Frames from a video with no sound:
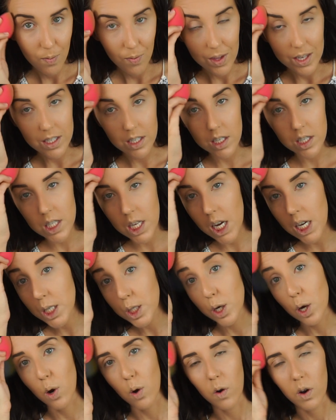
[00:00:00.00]
This is like
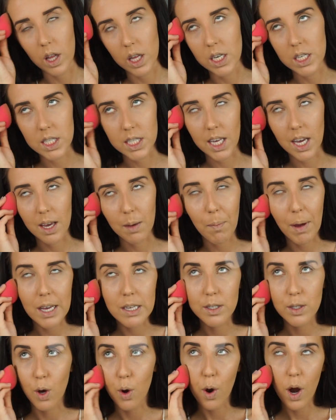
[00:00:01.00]
totally slaying my
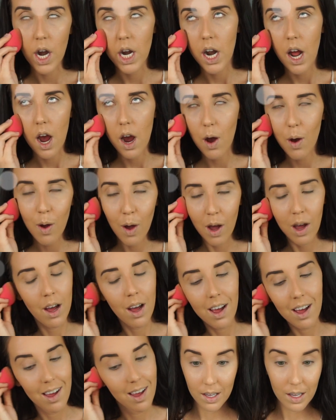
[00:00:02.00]
soul right now.
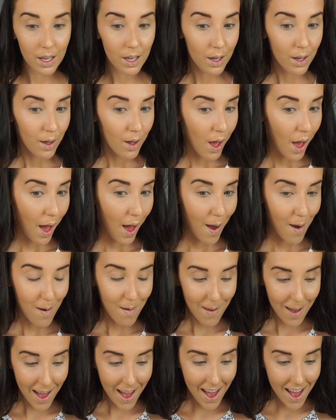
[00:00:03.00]
Okay,